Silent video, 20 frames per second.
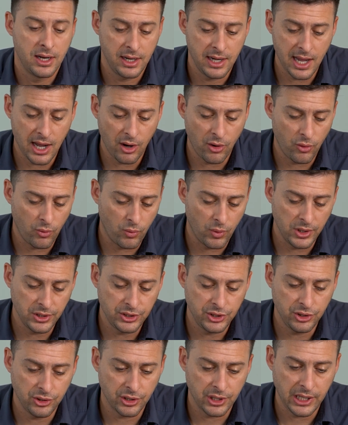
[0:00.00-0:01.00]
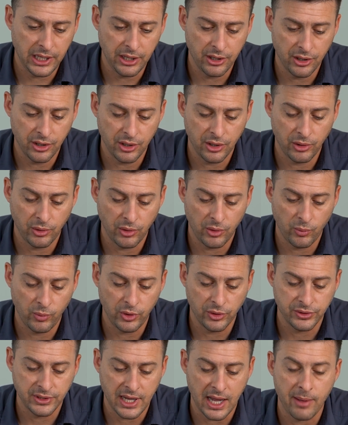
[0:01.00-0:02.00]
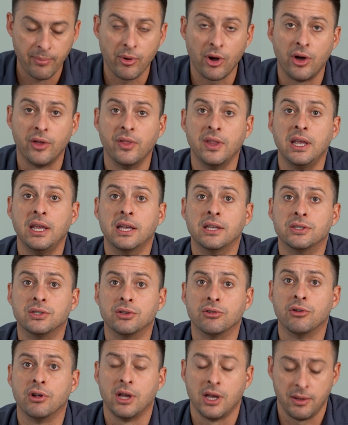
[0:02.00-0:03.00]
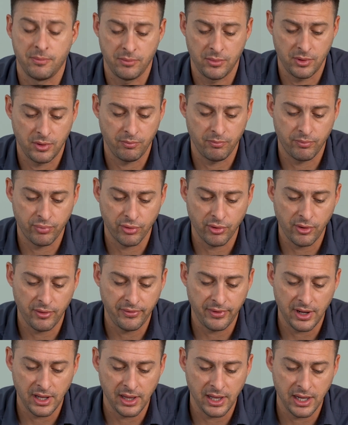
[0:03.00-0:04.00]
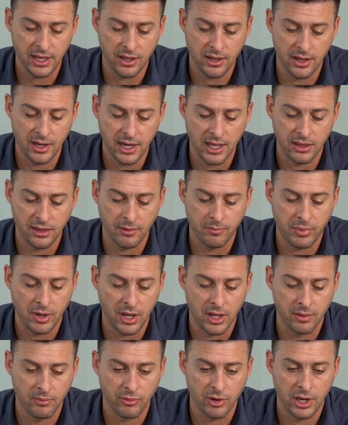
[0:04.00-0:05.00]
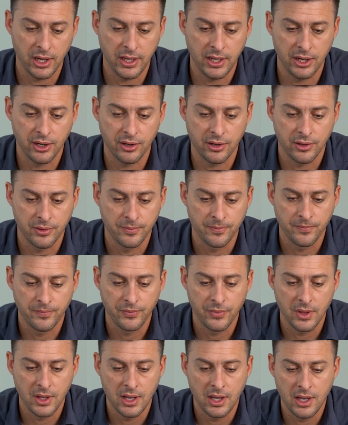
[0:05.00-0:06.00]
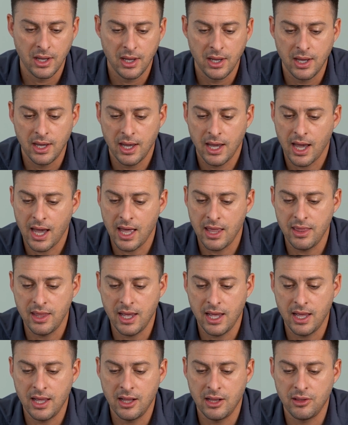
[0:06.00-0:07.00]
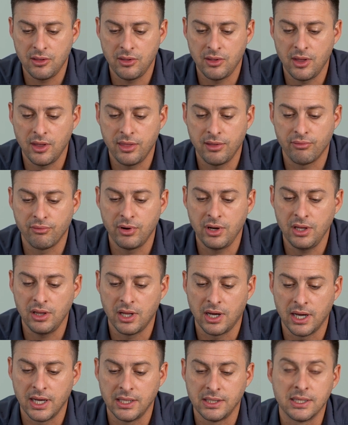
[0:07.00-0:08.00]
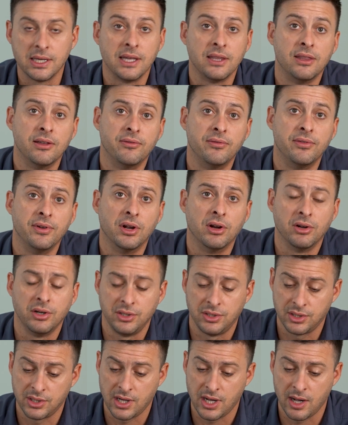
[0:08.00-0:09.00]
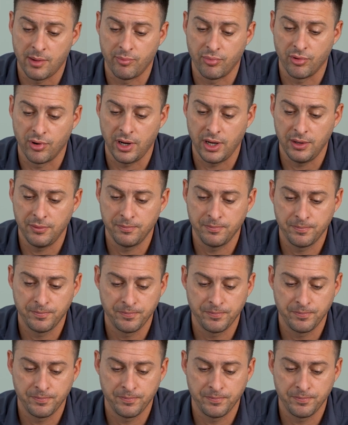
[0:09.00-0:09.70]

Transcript: Now, once you're here, we'll tap on the Instagram profile icon at the bottom right here and then the three lines at the very top right.